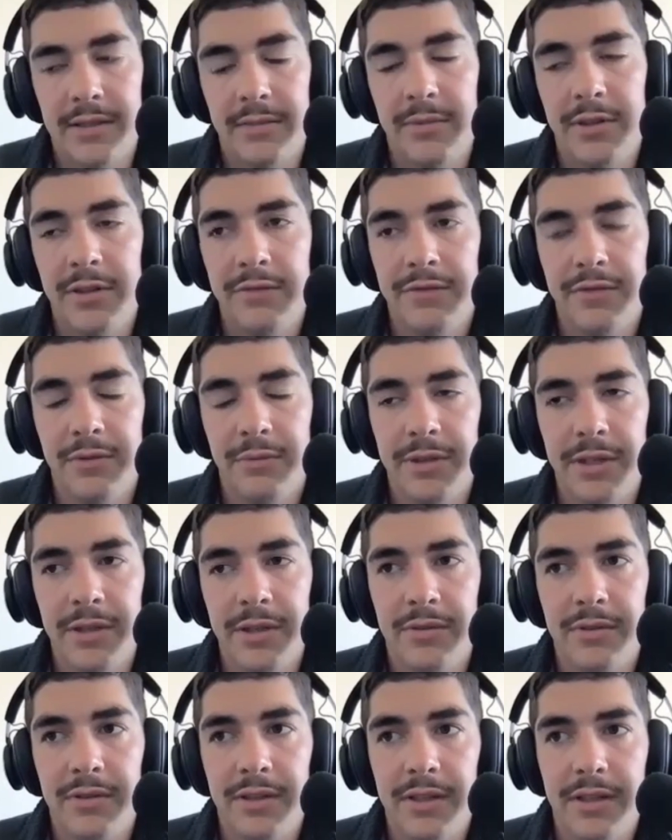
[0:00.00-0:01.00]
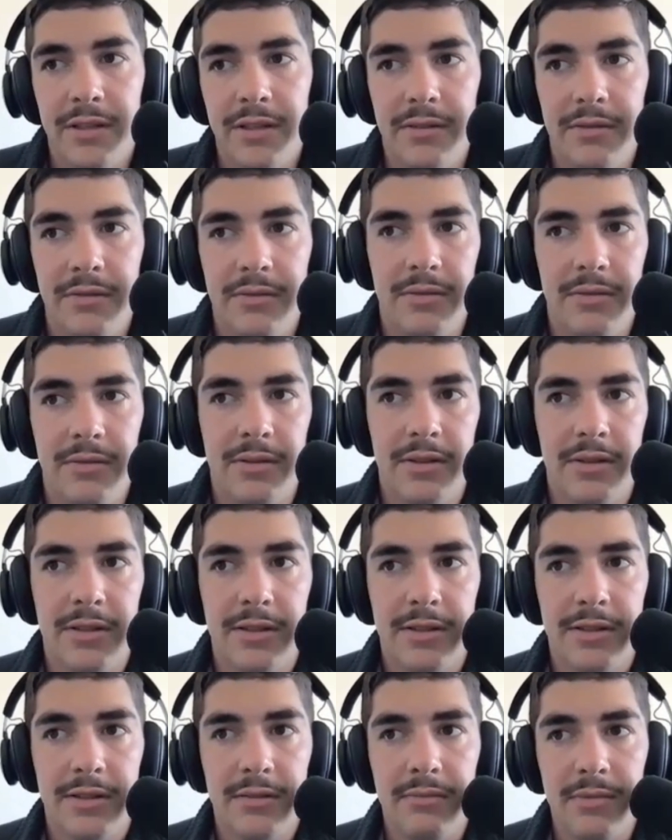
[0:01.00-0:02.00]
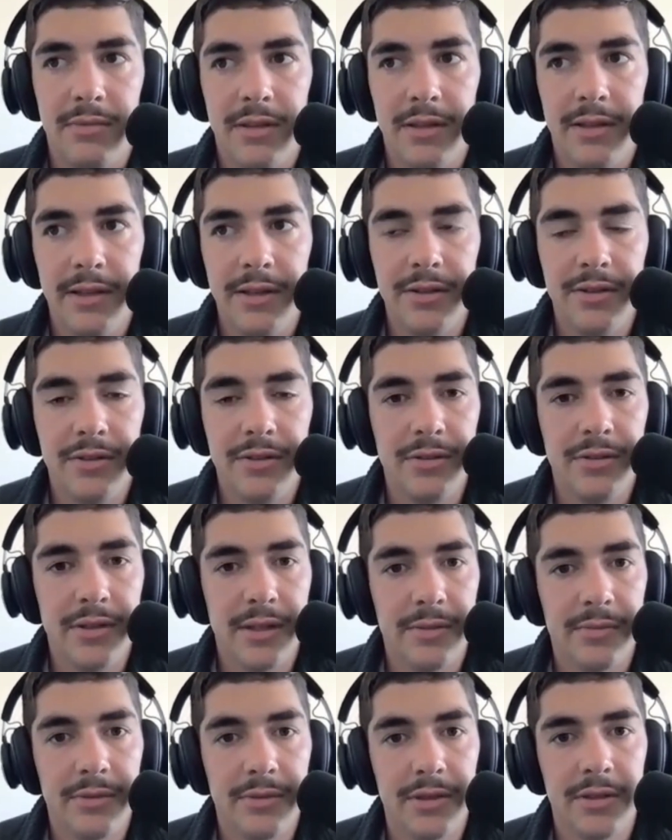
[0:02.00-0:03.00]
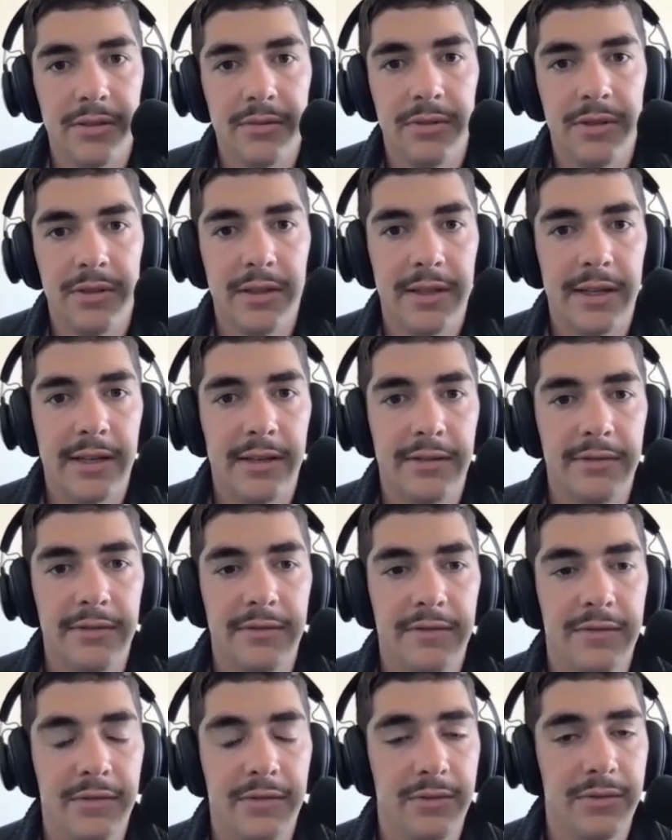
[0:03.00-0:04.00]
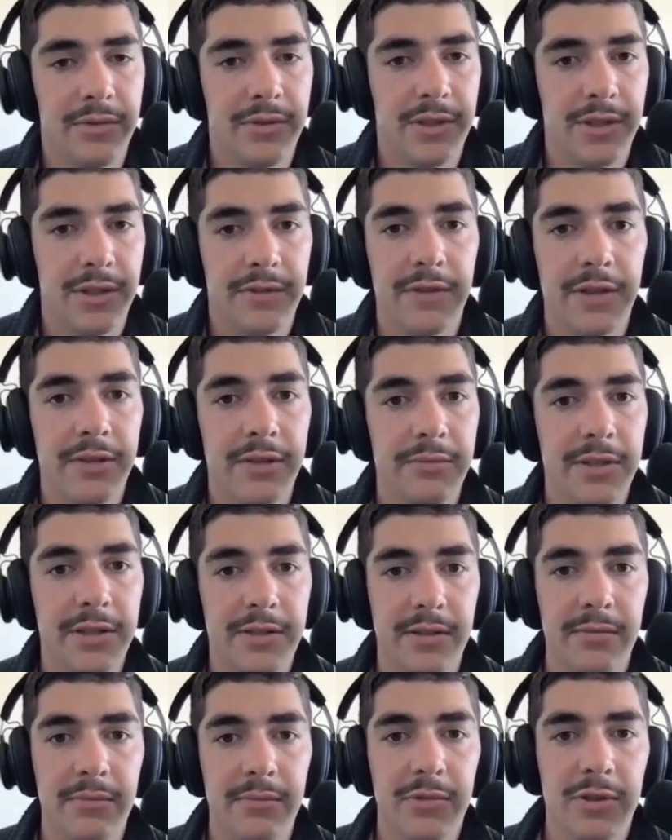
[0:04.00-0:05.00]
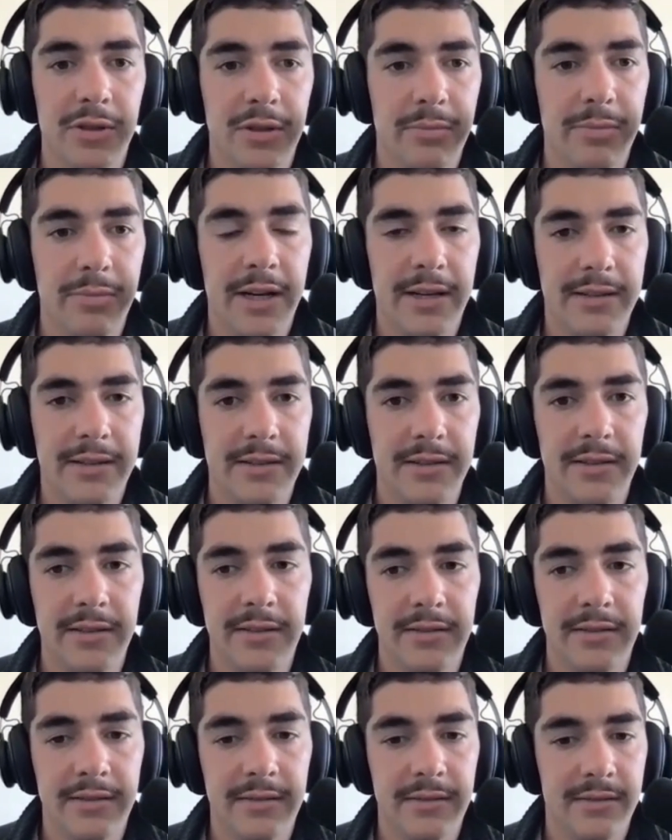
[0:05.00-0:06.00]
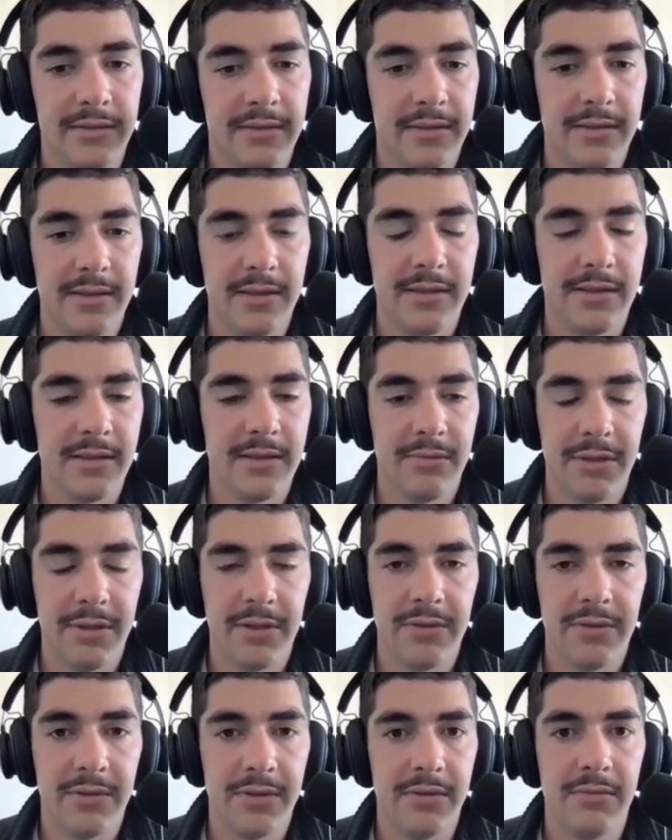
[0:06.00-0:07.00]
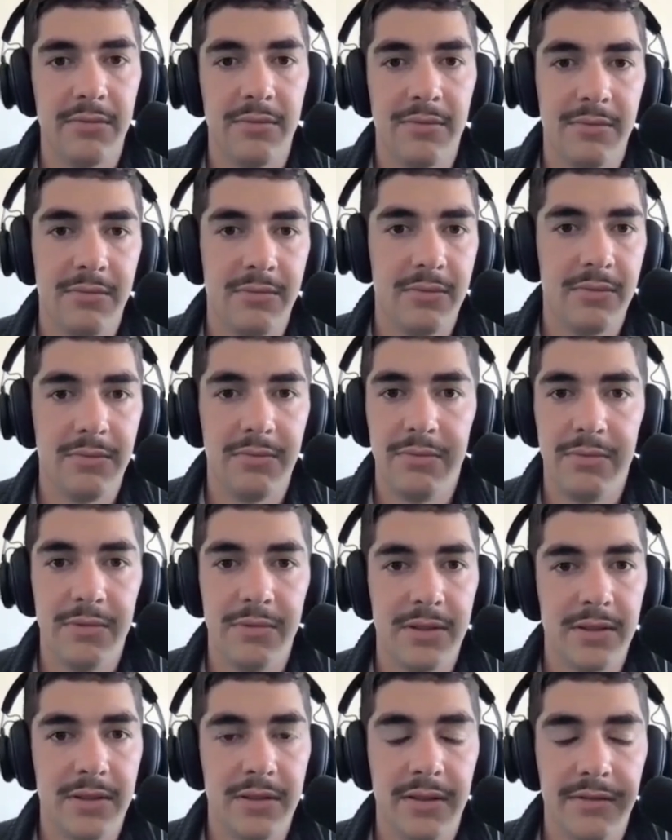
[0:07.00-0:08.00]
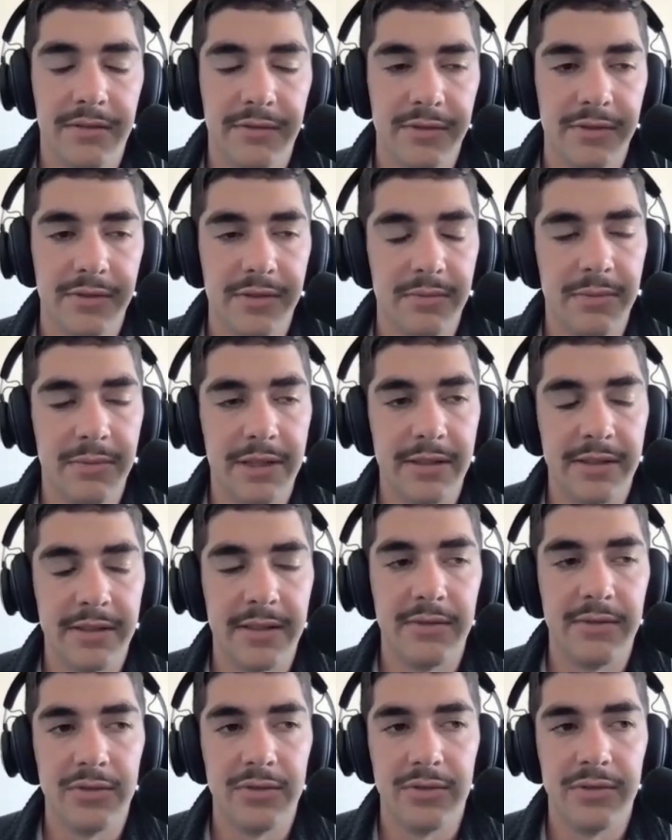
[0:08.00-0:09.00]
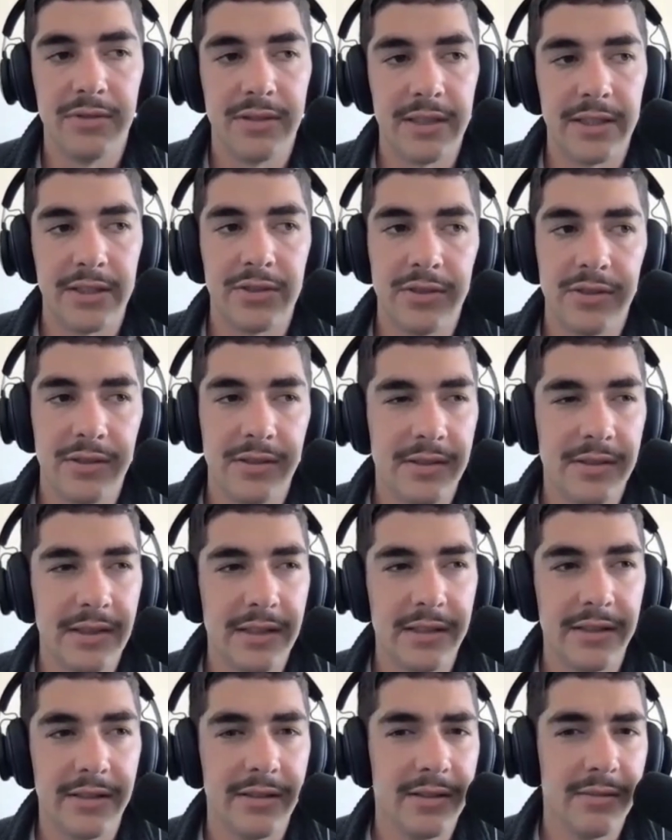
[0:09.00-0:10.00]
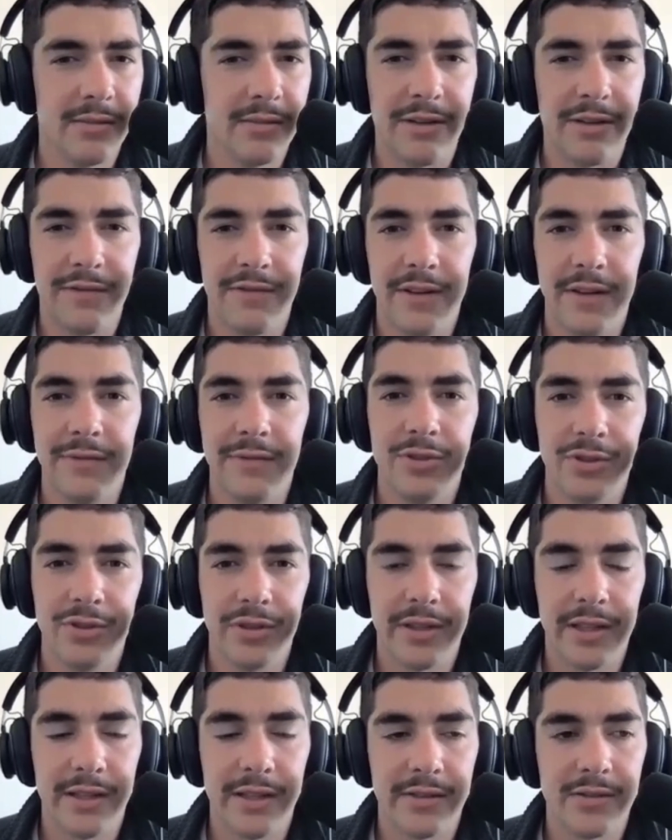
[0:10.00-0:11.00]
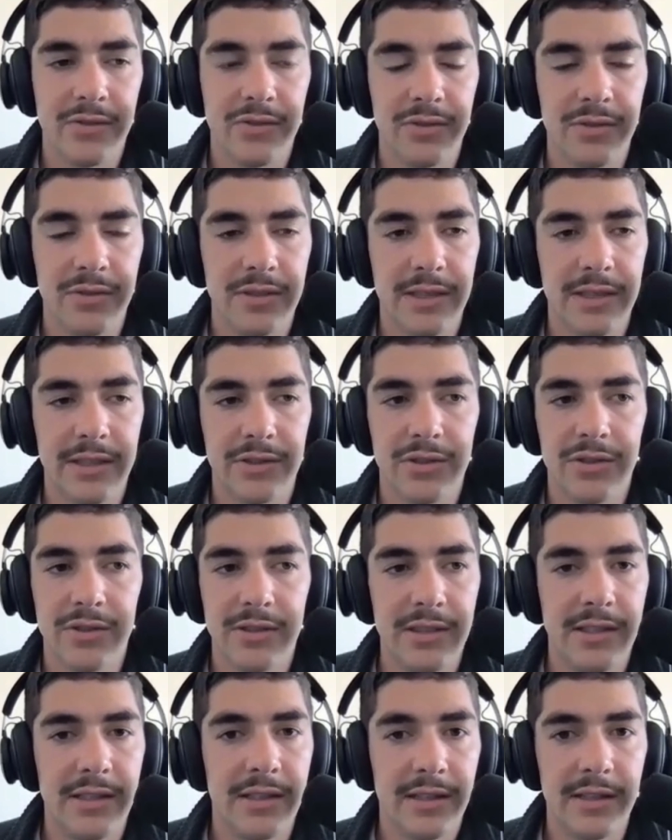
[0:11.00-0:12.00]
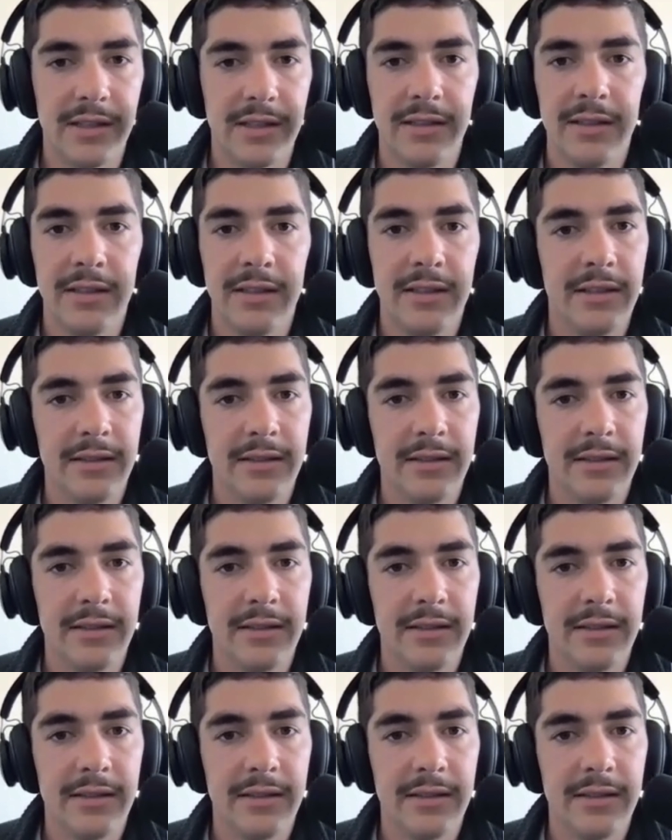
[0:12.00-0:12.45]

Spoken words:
I mean, for Bitcoin, a layer 2 network would allow for just fundamentally more capacity. As I said, Bitcoin covers about 7 transactions a second, about 500,000 transactions a day.